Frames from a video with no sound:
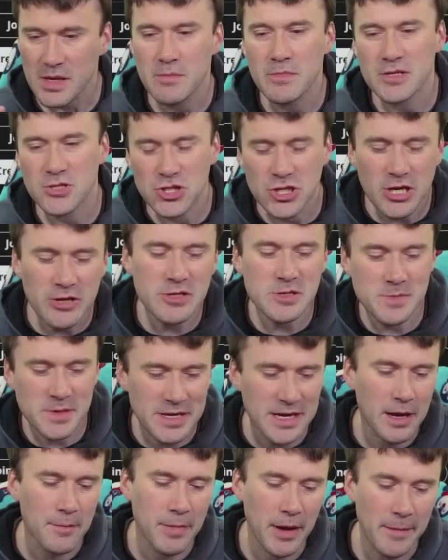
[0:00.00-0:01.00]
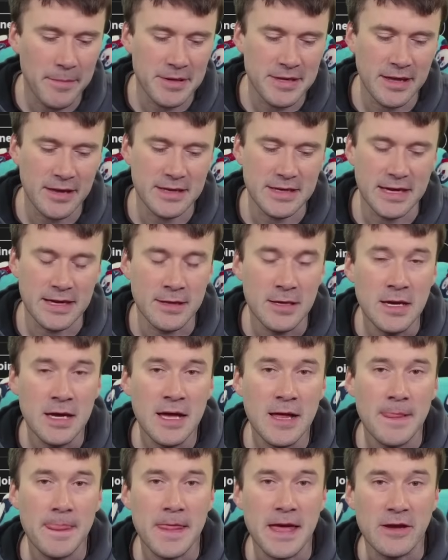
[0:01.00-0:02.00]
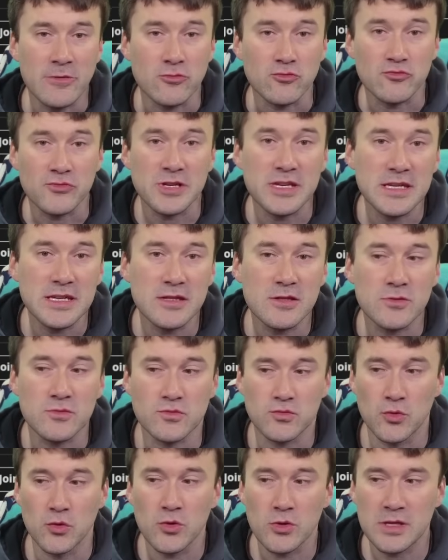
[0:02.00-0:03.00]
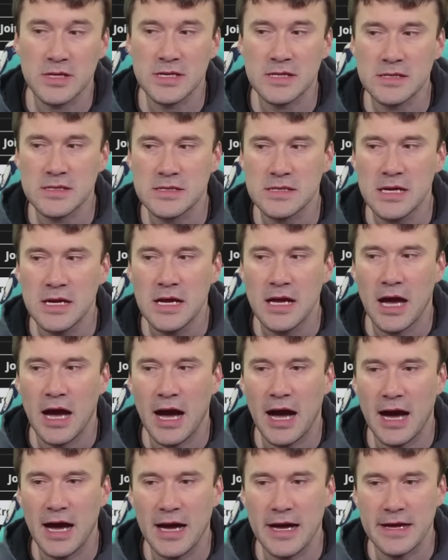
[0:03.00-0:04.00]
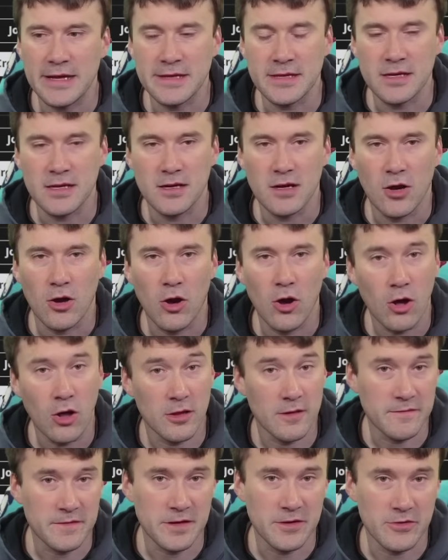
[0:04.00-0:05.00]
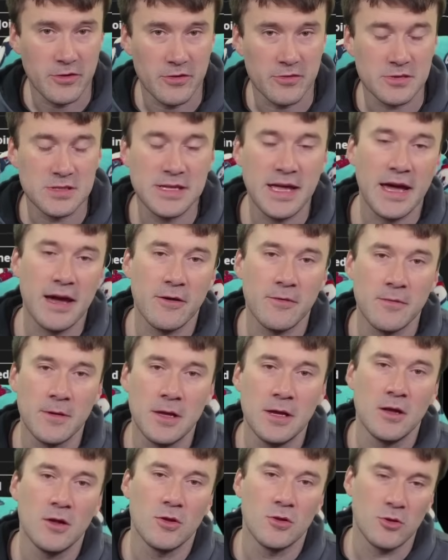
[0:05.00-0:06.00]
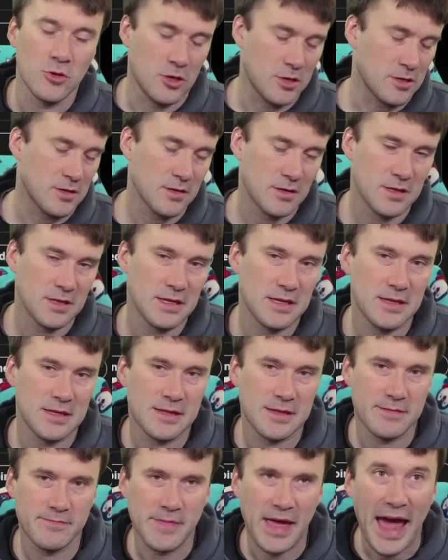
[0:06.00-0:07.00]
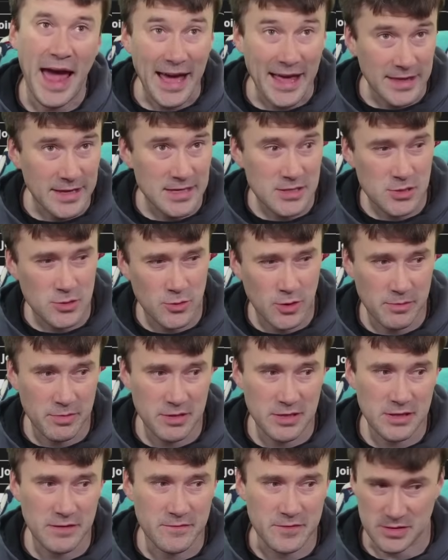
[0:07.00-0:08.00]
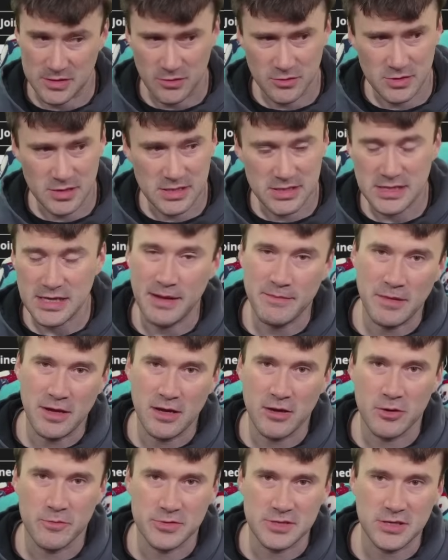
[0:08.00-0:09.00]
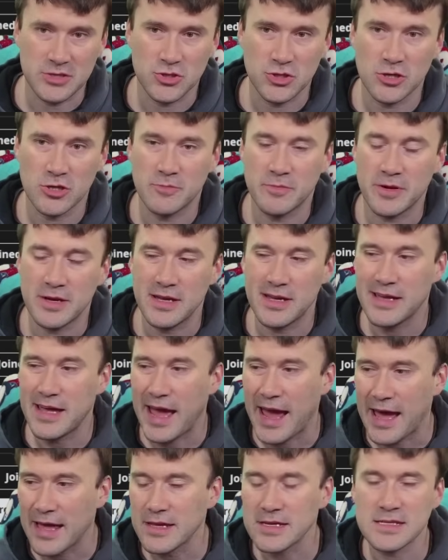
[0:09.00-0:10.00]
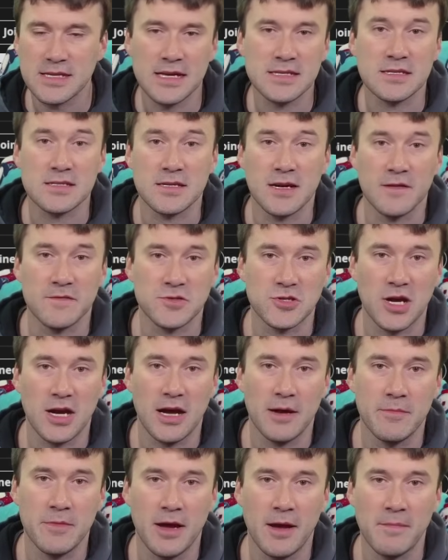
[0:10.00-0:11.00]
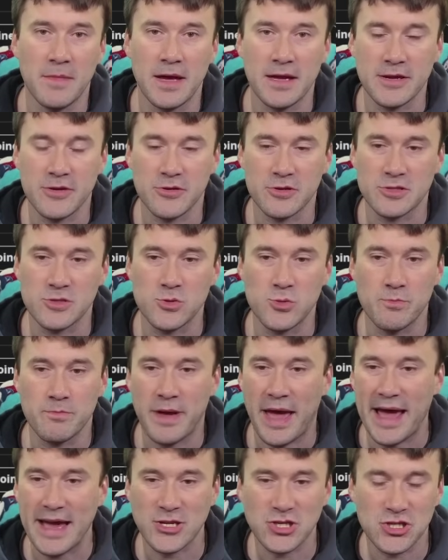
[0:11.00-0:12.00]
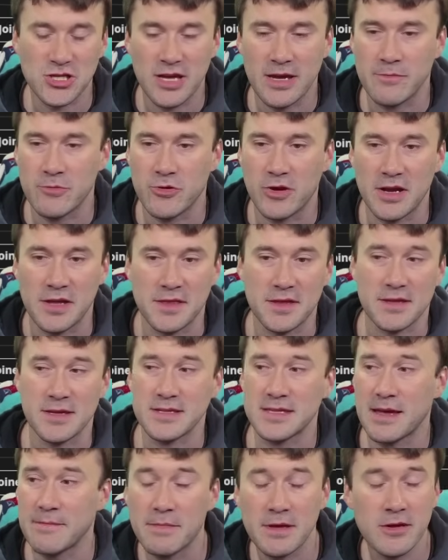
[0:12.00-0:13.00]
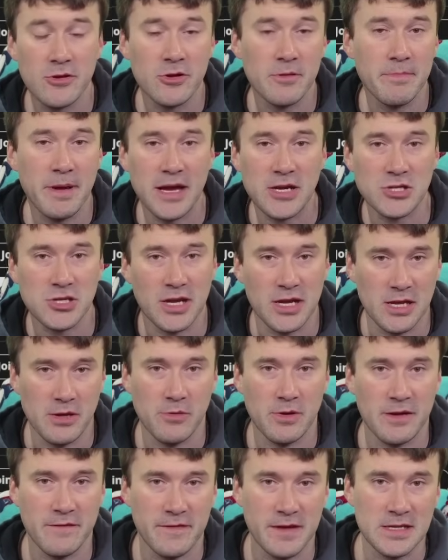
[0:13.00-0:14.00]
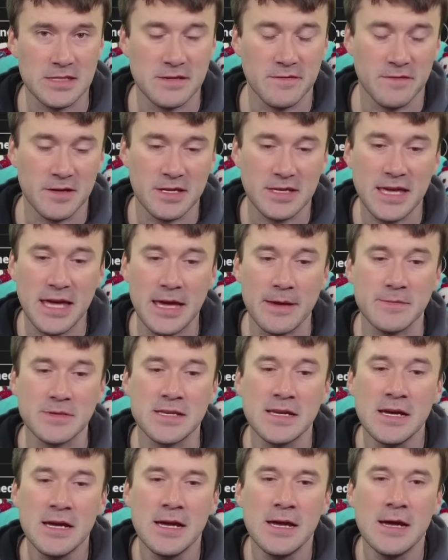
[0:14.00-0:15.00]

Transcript: but generally speaking, I'll pop in now and again and read the rulings on Hall of Heroes. Now, look, the Alex, who I believe still does it, I'm not one hundred percent sure, but Alex has a tough job. I'm not here to bash them or anything like that. I'm not here to bash anyone at Fantasy Flight Games.